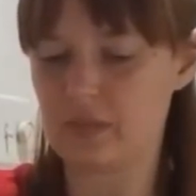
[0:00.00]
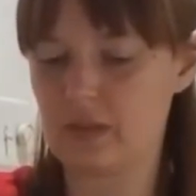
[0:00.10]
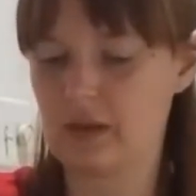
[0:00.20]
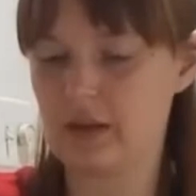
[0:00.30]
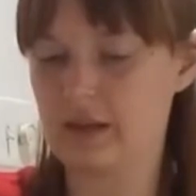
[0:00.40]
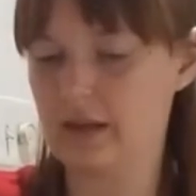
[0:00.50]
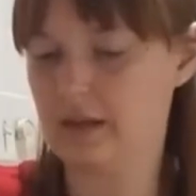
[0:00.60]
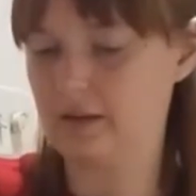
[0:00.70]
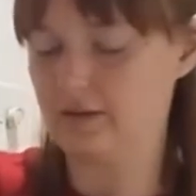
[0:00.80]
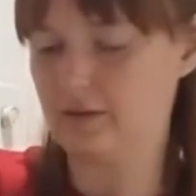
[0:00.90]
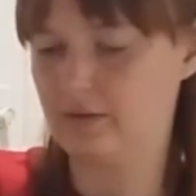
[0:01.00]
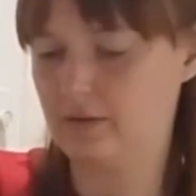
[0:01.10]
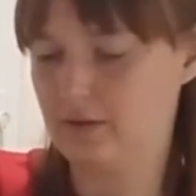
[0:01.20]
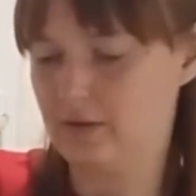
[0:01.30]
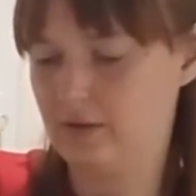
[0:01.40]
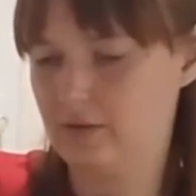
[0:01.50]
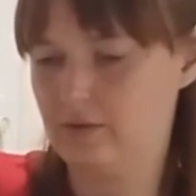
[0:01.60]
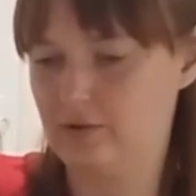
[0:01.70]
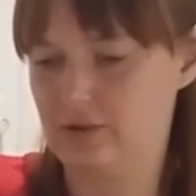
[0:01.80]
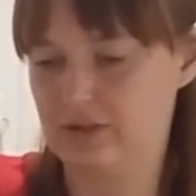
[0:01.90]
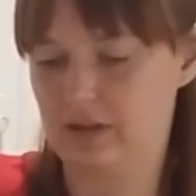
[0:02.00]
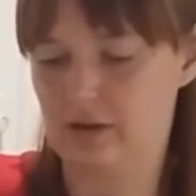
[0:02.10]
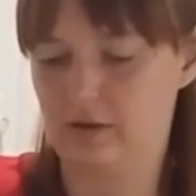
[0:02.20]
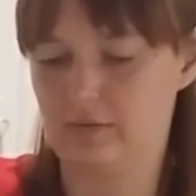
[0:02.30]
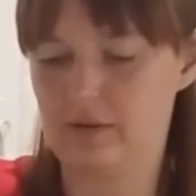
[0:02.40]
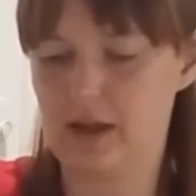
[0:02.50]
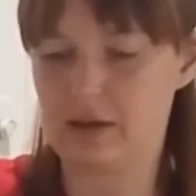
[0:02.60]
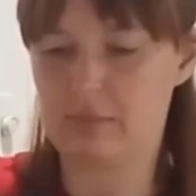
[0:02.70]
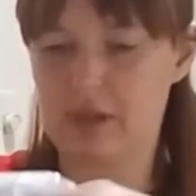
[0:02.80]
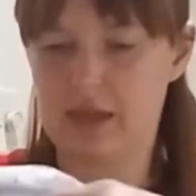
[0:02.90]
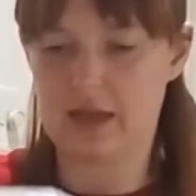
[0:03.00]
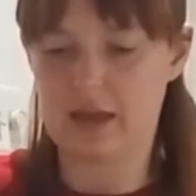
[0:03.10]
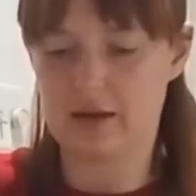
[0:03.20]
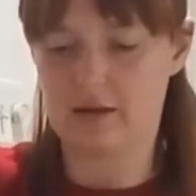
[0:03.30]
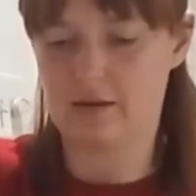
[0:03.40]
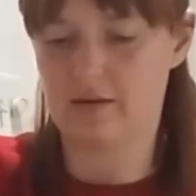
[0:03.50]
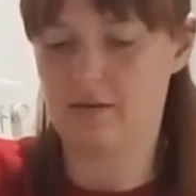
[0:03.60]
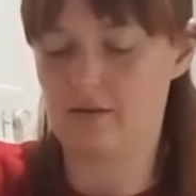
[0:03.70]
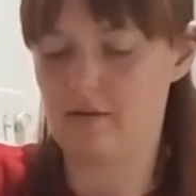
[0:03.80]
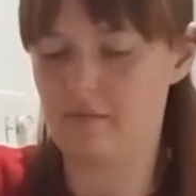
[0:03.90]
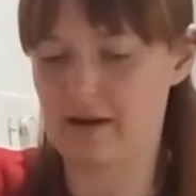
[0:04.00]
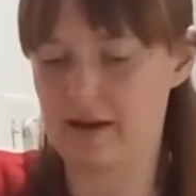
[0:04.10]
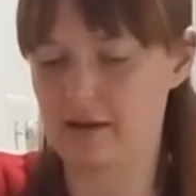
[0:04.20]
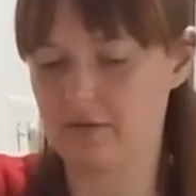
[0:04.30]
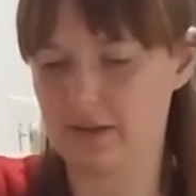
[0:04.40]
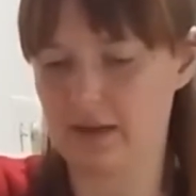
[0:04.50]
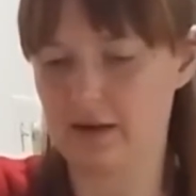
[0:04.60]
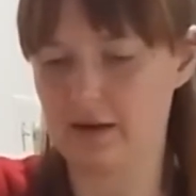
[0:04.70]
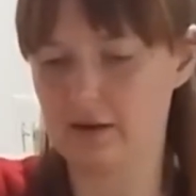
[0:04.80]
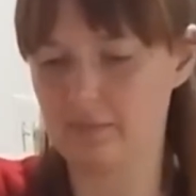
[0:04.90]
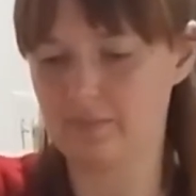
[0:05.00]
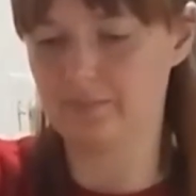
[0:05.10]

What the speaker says: And just gonna wrap that around there